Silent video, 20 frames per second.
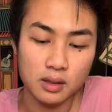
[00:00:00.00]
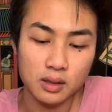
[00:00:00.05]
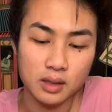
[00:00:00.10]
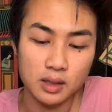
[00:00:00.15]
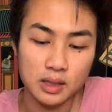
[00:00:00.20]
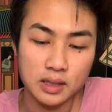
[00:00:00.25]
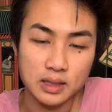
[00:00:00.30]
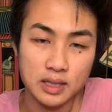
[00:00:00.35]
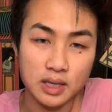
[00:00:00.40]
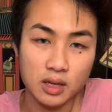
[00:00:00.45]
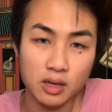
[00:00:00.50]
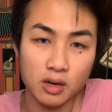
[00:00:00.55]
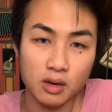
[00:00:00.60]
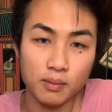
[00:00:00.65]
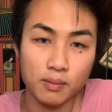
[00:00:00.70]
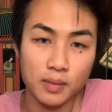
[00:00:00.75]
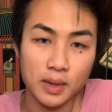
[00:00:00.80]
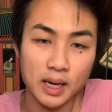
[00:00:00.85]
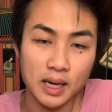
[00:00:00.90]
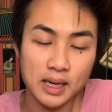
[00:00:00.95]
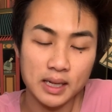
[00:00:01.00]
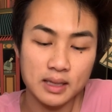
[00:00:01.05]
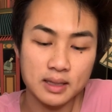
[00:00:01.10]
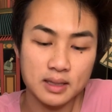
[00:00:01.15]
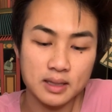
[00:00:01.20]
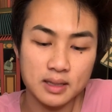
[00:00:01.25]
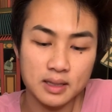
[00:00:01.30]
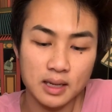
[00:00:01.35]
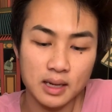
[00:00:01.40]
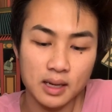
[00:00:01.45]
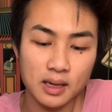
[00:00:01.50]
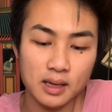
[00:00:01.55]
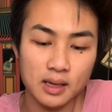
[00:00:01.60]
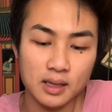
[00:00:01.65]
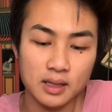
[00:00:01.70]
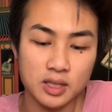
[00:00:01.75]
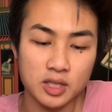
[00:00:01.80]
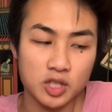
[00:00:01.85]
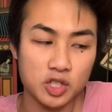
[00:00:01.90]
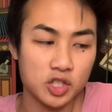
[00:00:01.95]
It's like your mindset
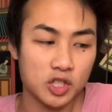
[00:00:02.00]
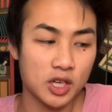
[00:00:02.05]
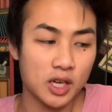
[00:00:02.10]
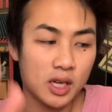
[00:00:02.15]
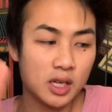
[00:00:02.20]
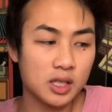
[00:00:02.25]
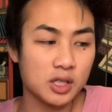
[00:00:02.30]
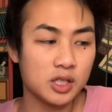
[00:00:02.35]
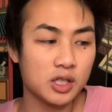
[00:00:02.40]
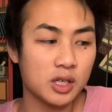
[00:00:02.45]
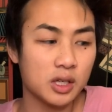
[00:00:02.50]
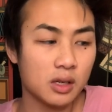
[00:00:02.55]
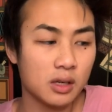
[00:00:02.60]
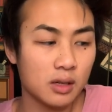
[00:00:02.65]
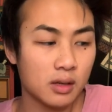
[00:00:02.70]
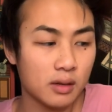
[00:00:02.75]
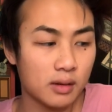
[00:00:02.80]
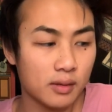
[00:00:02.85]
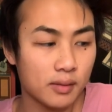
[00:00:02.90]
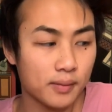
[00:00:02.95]
is changing.